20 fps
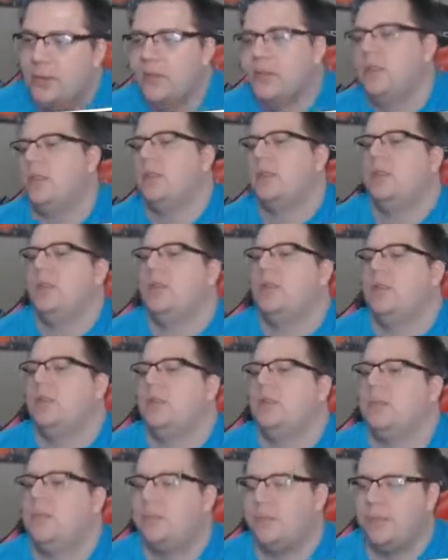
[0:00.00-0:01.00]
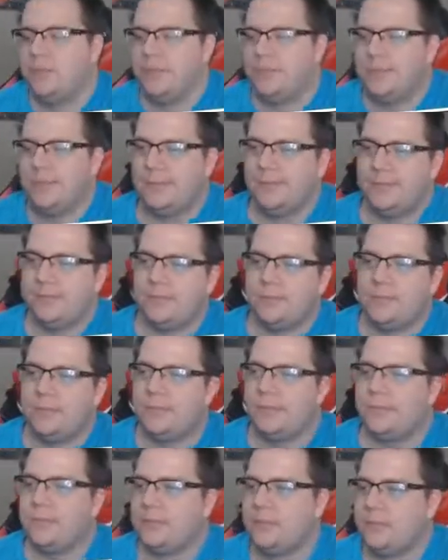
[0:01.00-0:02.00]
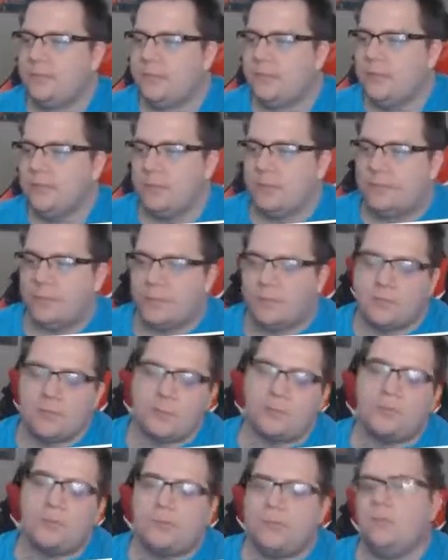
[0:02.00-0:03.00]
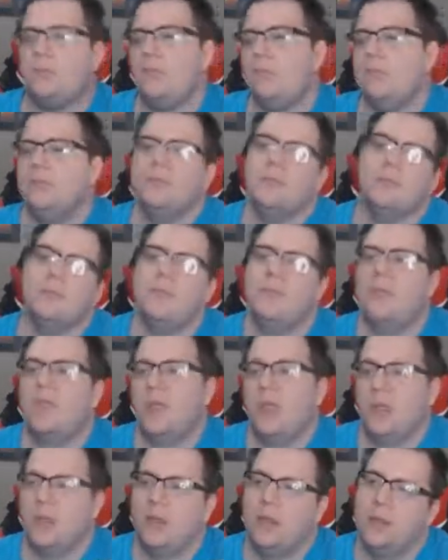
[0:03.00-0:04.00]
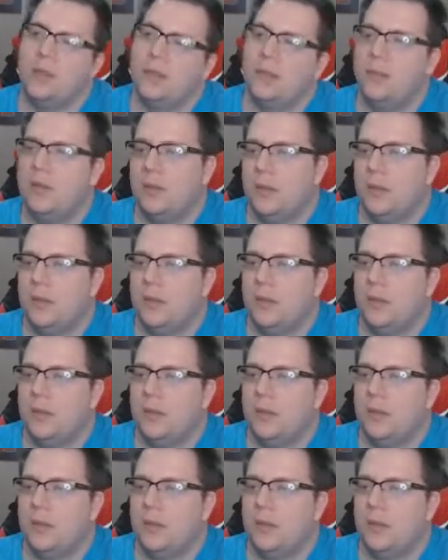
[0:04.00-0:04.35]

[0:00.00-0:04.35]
Nobody speaks.